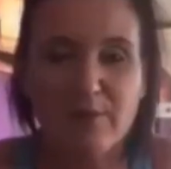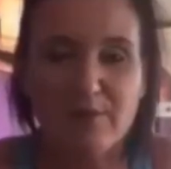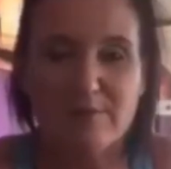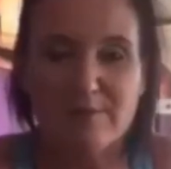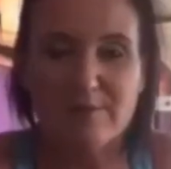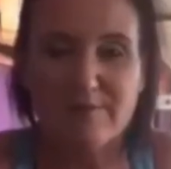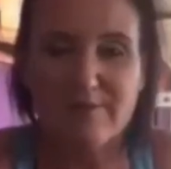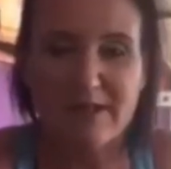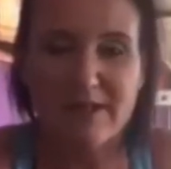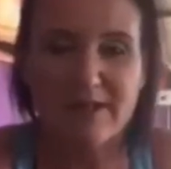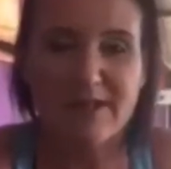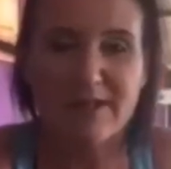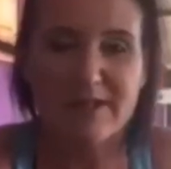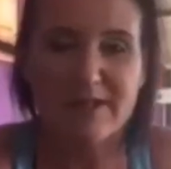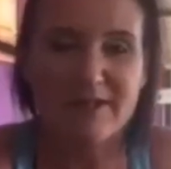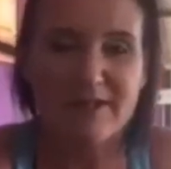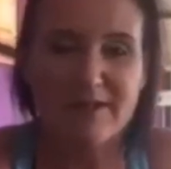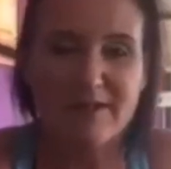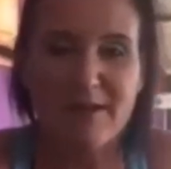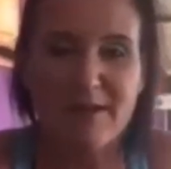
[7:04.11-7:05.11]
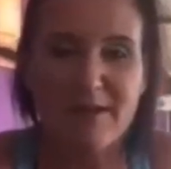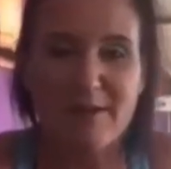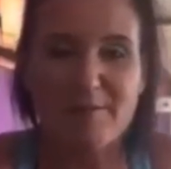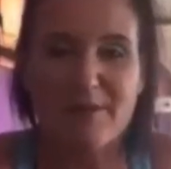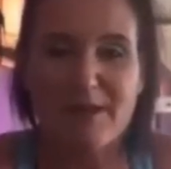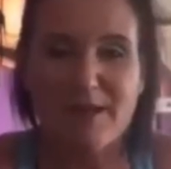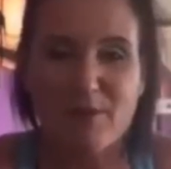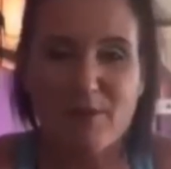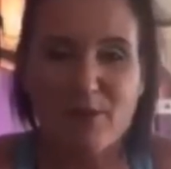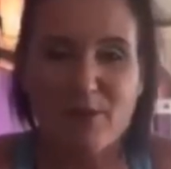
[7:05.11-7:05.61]
I feel like
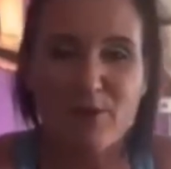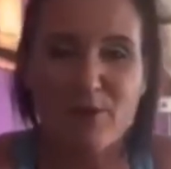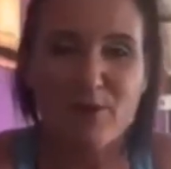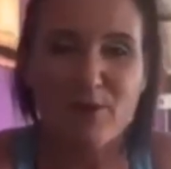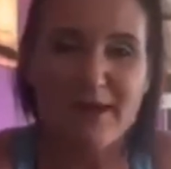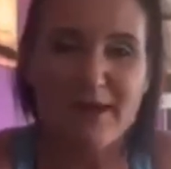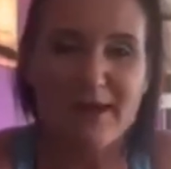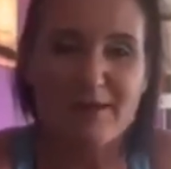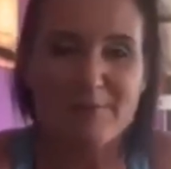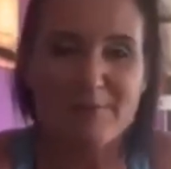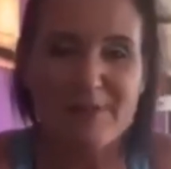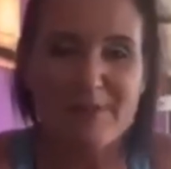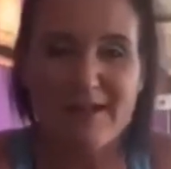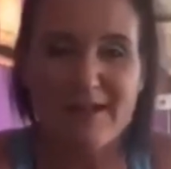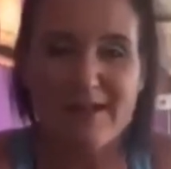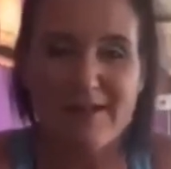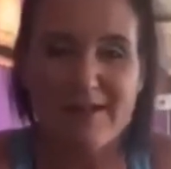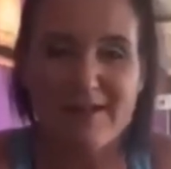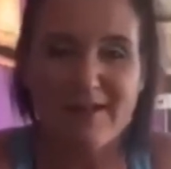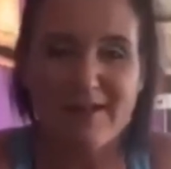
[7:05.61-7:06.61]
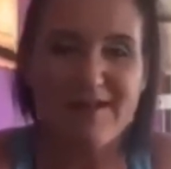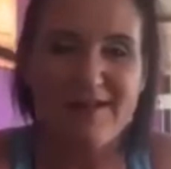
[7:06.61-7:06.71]
people are looking at me